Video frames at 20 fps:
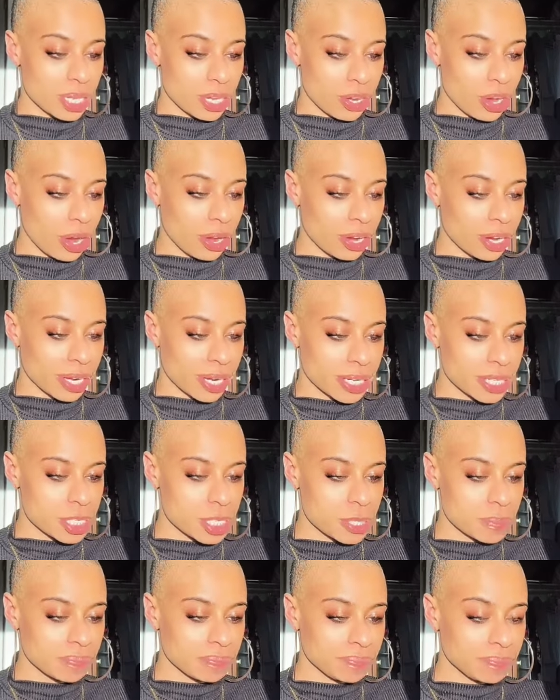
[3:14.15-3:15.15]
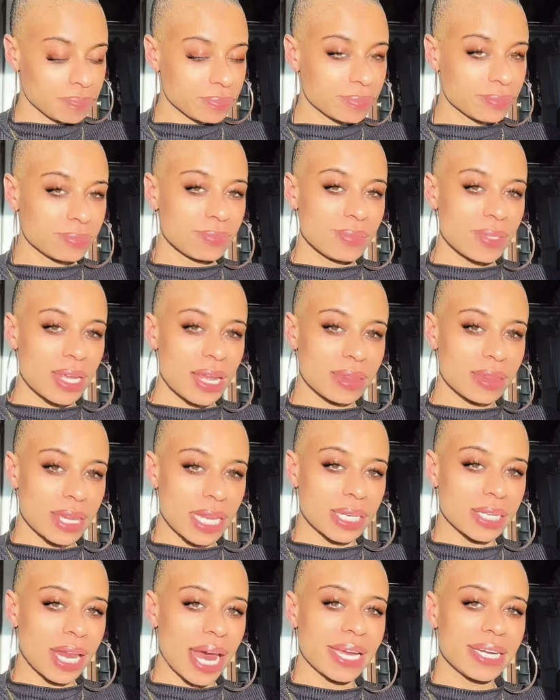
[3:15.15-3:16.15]
the darkness the
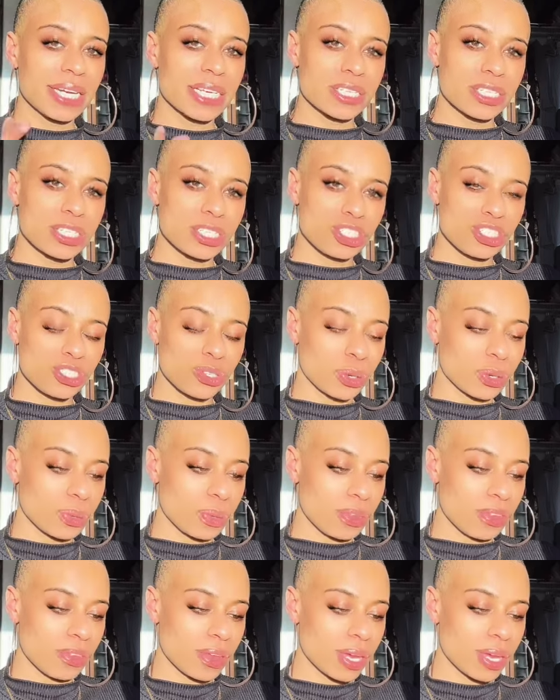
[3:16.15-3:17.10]
light is the truth